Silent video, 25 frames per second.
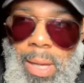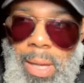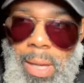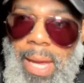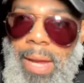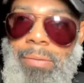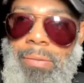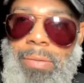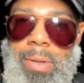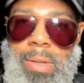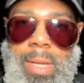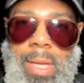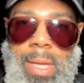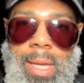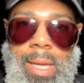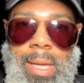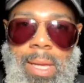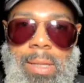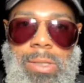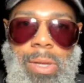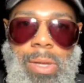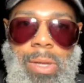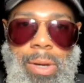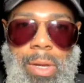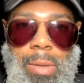
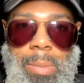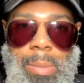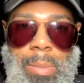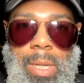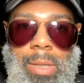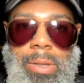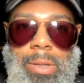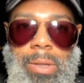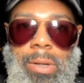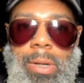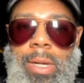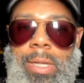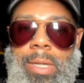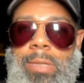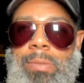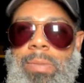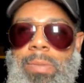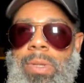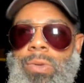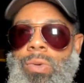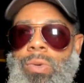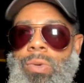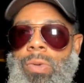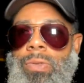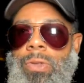everything talking about their
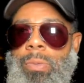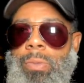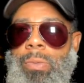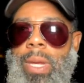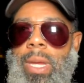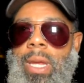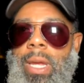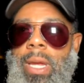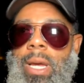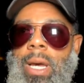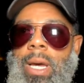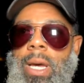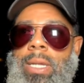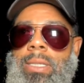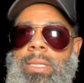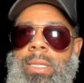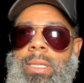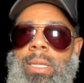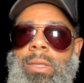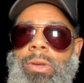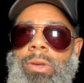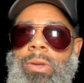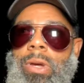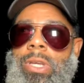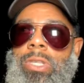husband, or if they're making
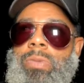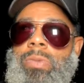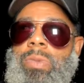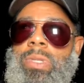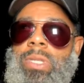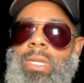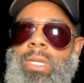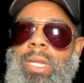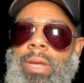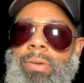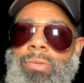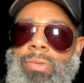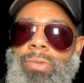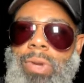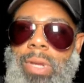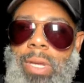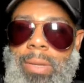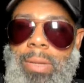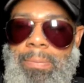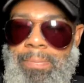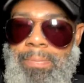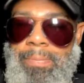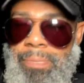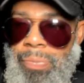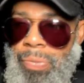content, their husband's in
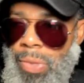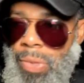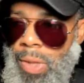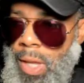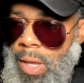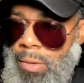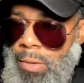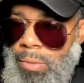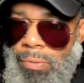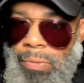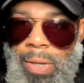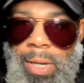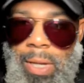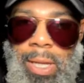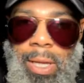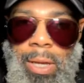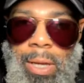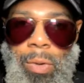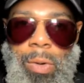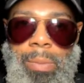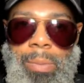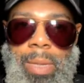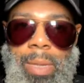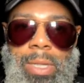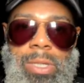every video
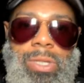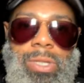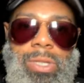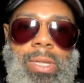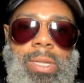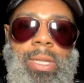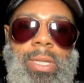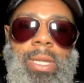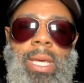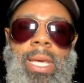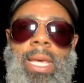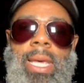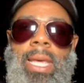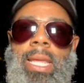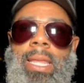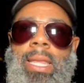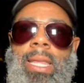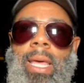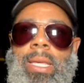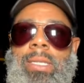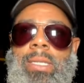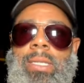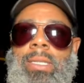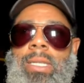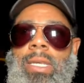or mentioned,
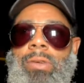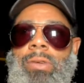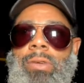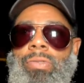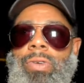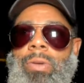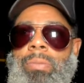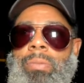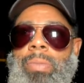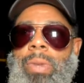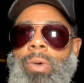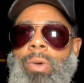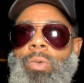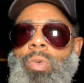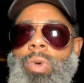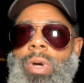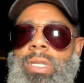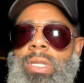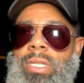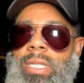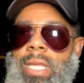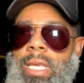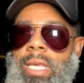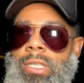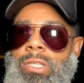that's different. But
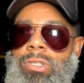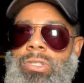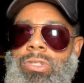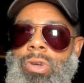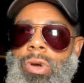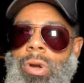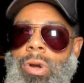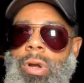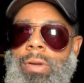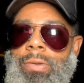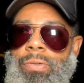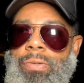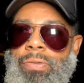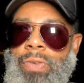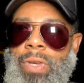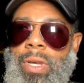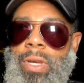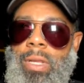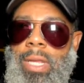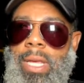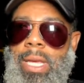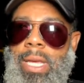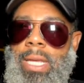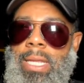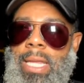once they start
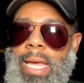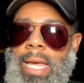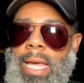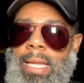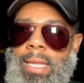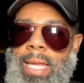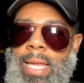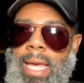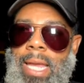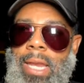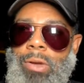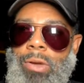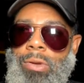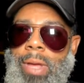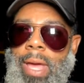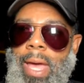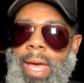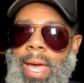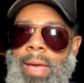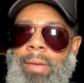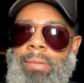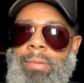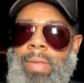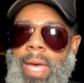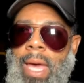feeling like they don't
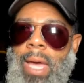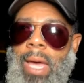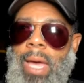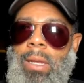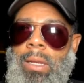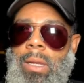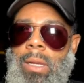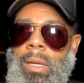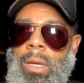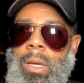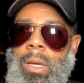have that